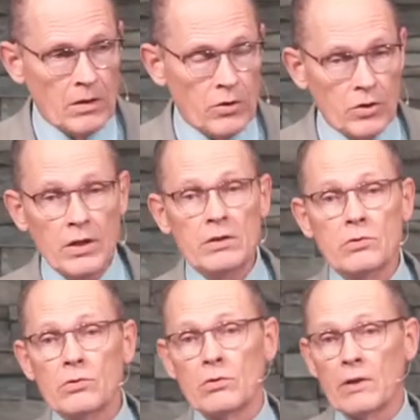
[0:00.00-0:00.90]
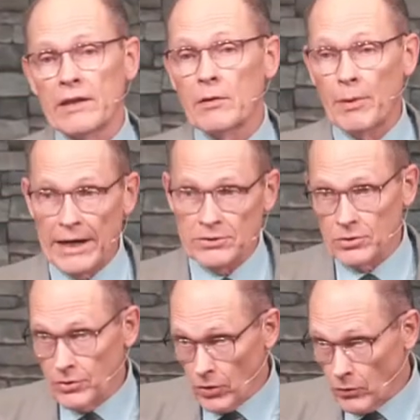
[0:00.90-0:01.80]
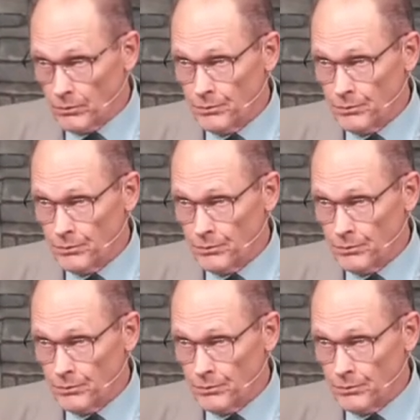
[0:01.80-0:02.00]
you need to let the pastor know.